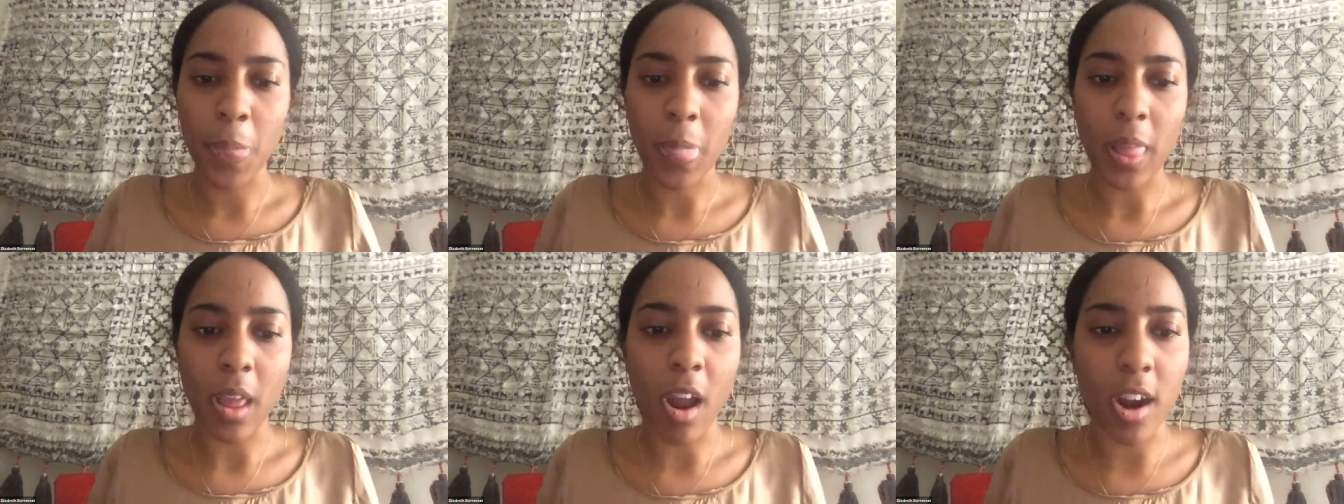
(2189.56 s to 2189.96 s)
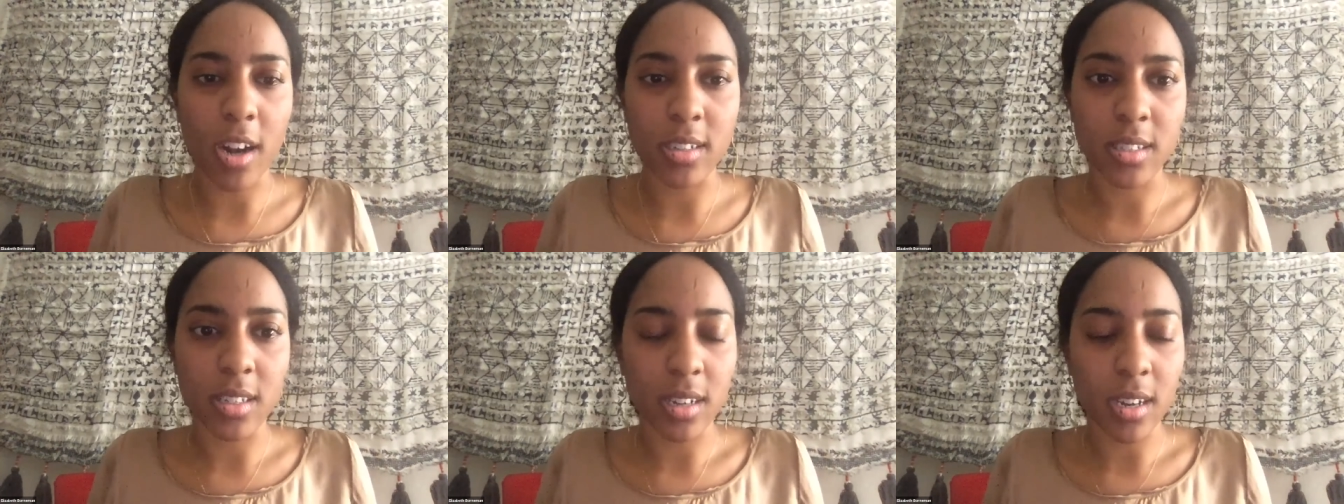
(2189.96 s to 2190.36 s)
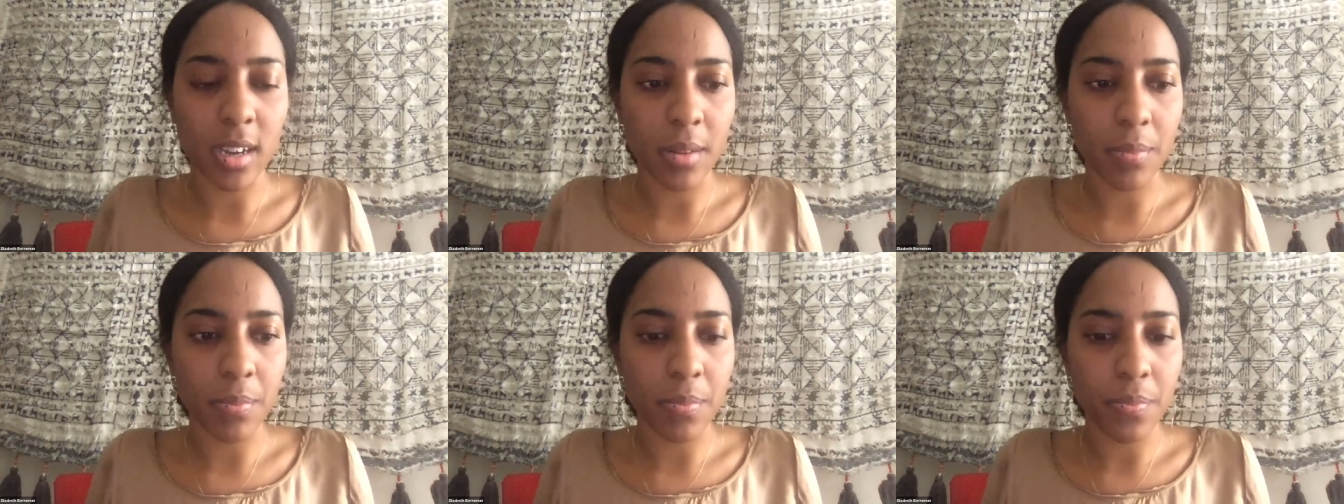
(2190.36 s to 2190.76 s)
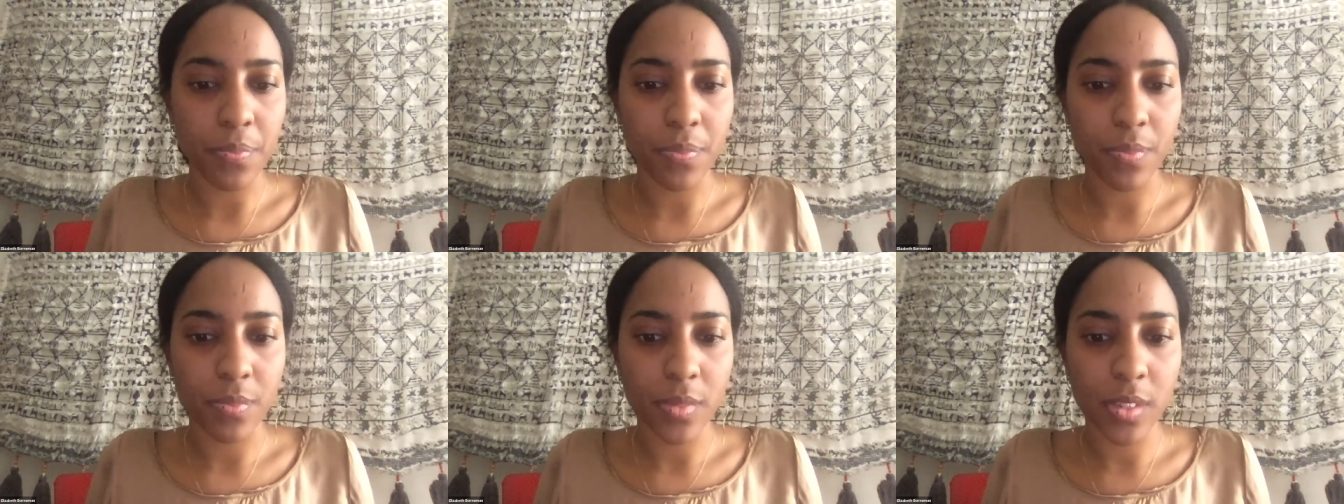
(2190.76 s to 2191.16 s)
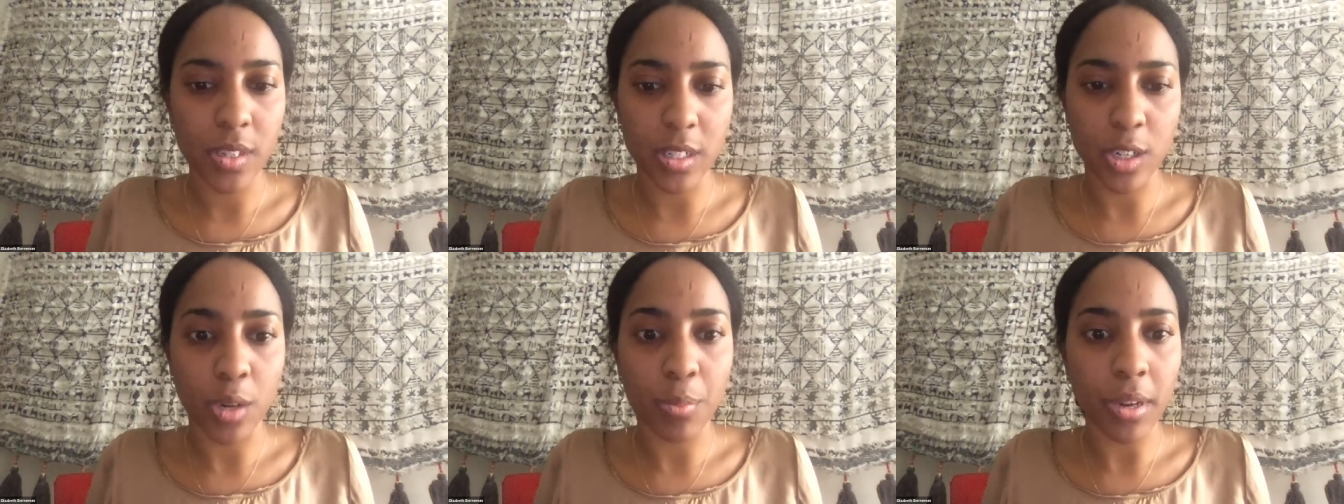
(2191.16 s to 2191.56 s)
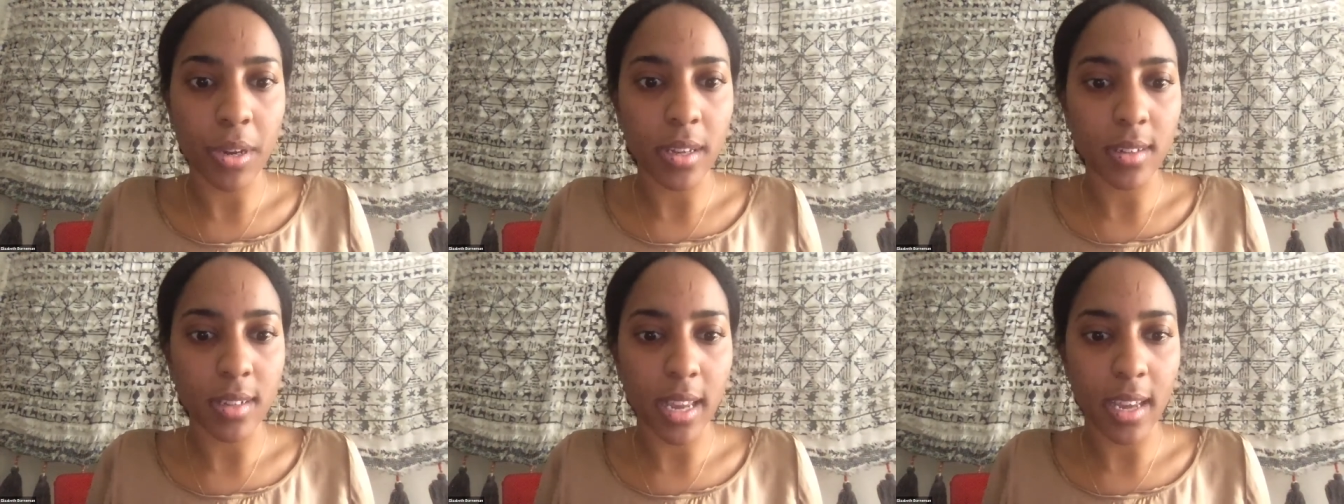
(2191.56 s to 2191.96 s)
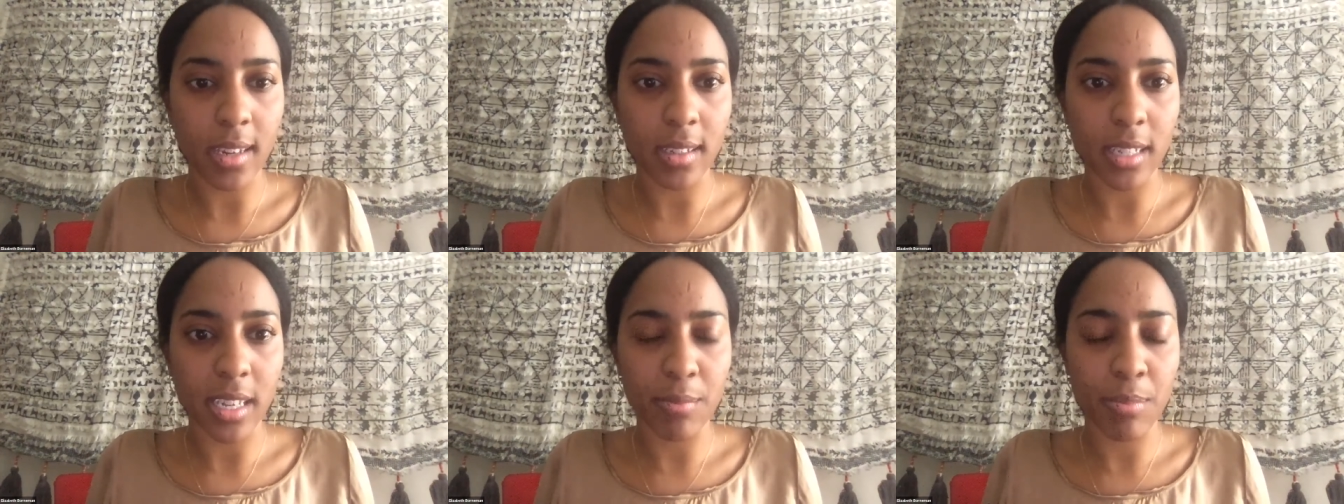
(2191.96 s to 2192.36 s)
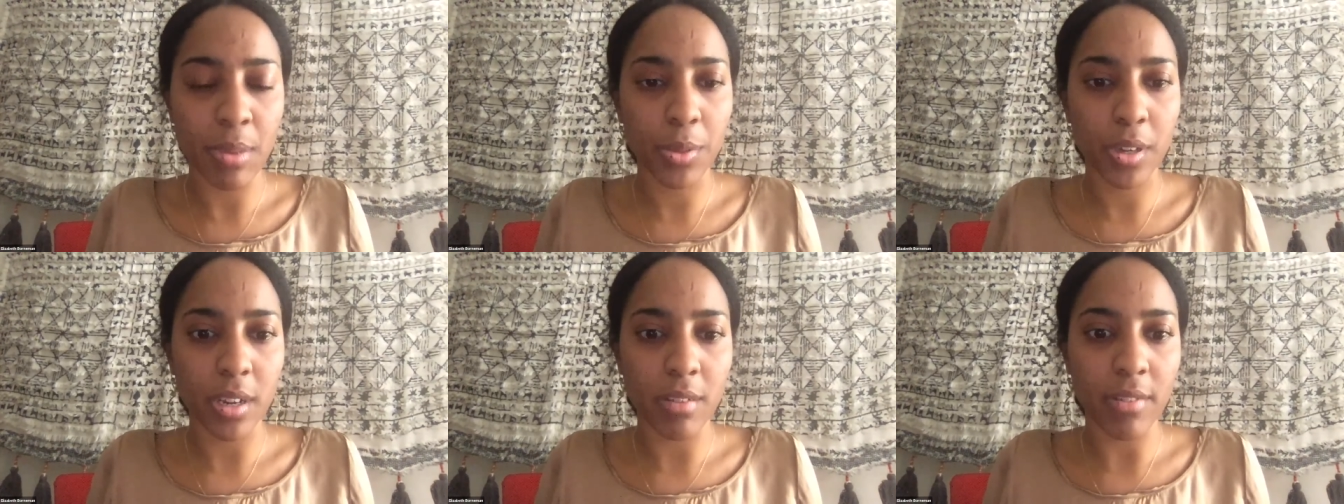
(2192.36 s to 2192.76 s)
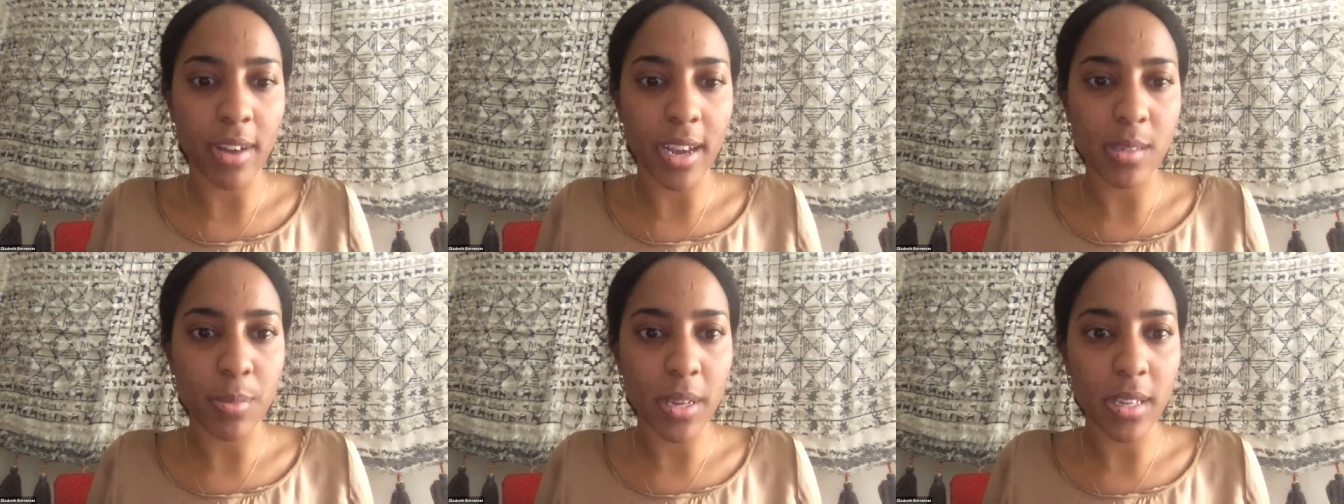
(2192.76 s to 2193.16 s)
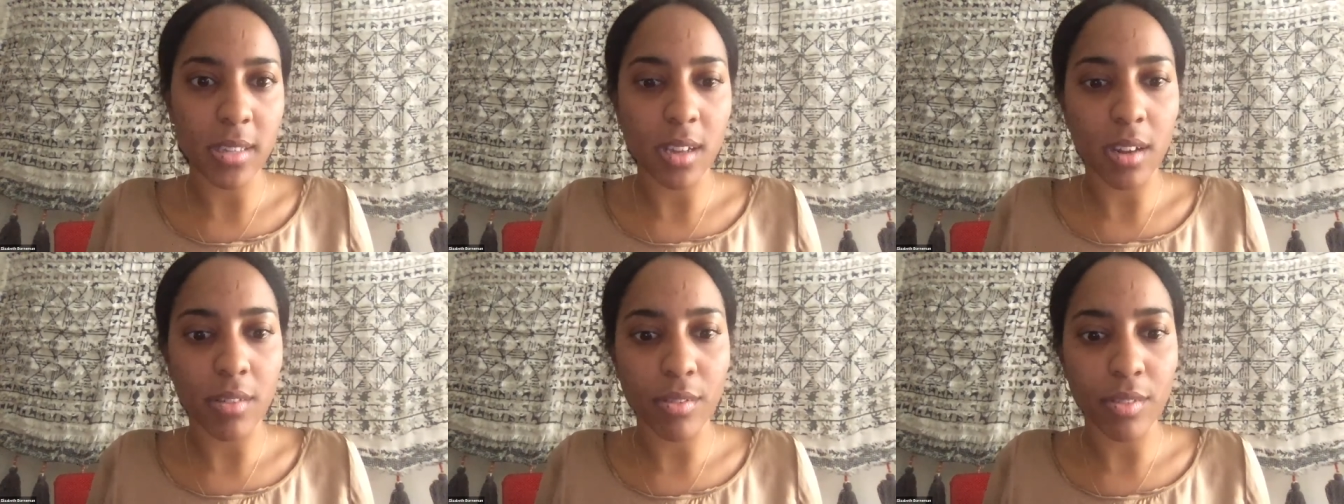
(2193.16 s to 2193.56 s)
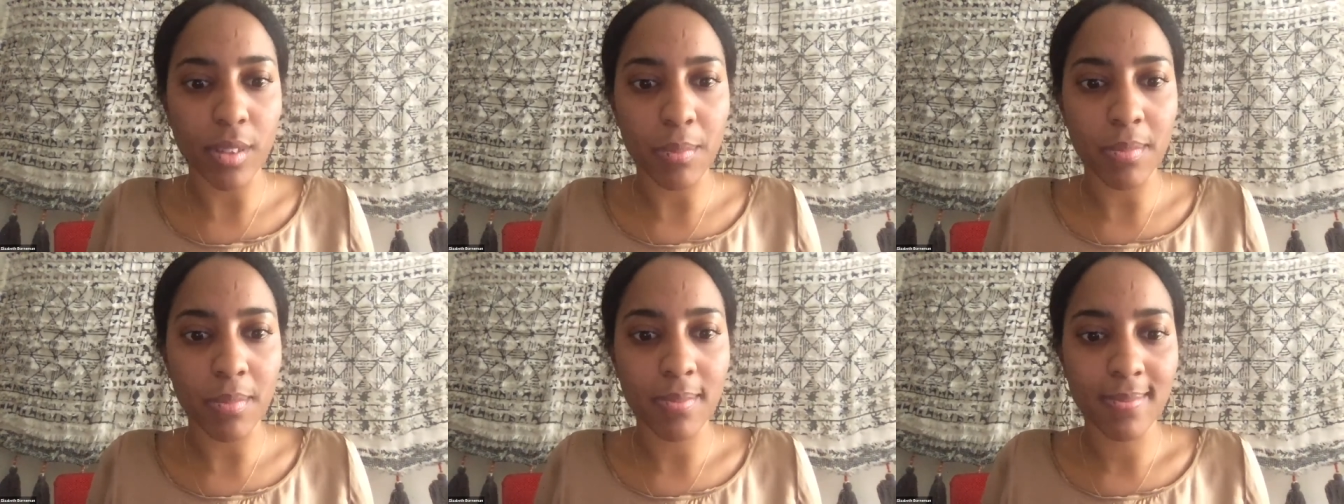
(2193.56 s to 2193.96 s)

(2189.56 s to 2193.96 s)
hard to um, to interpret and give people good advice based off of them.